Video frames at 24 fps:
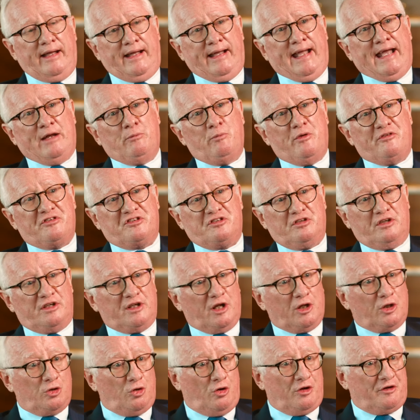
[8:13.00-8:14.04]
And we've seen
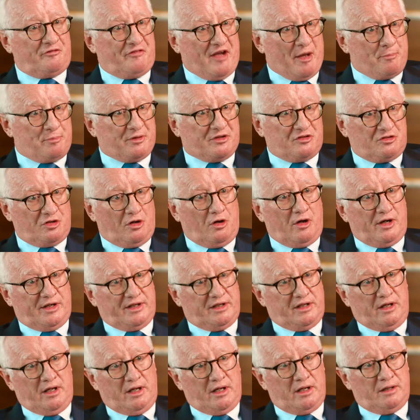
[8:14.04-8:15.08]
a lot of appetite
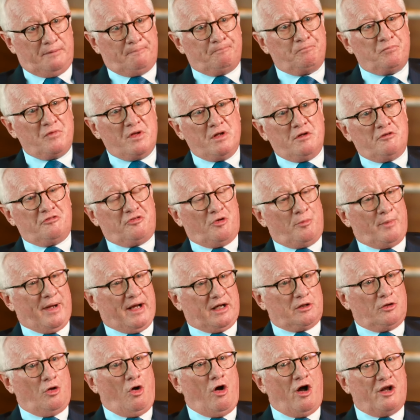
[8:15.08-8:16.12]
again from our
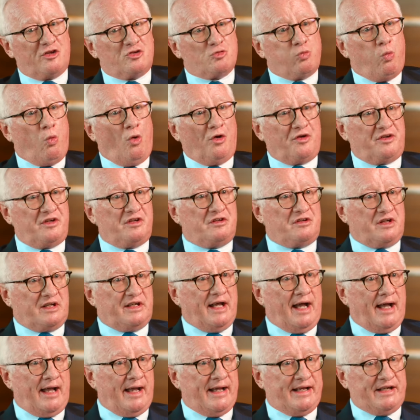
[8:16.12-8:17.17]
clients wanting to
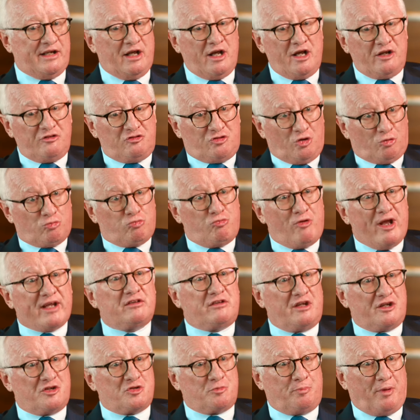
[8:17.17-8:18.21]
gain
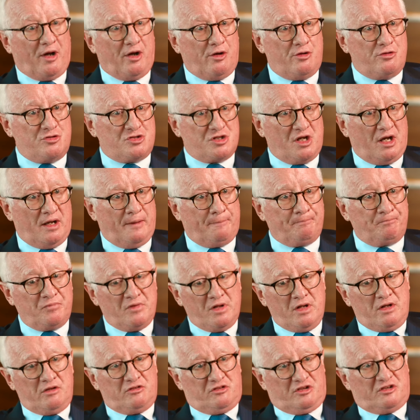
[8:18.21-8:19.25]
direct exposure
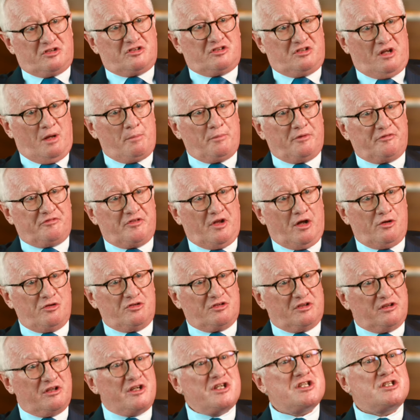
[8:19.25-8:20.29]
to some of
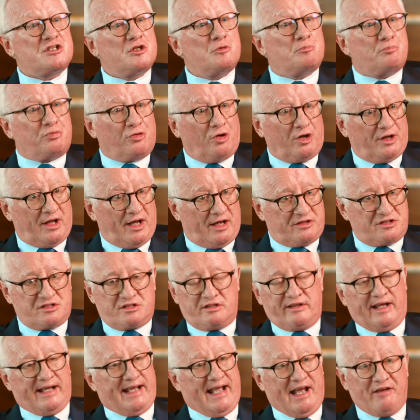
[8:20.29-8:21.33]
those listed products.
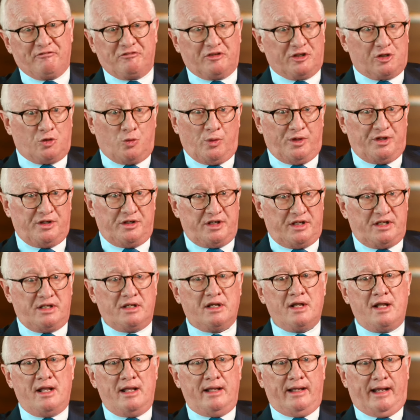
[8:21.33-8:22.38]
They have liquidity
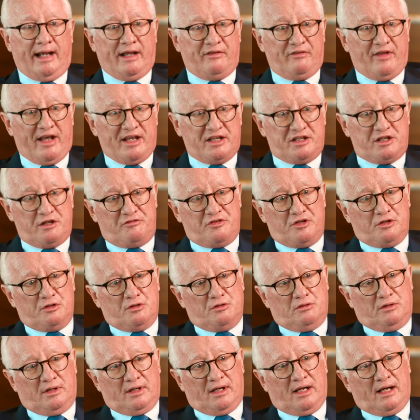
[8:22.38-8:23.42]
and they give
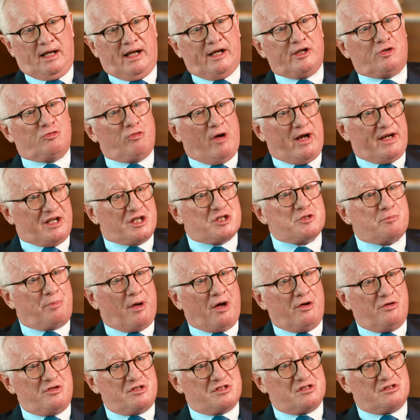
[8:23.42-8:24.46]
you a great
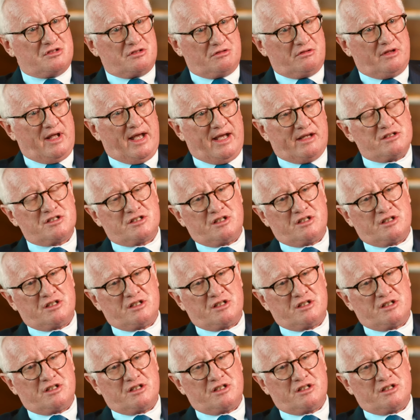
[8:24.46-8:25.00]
exposure to that.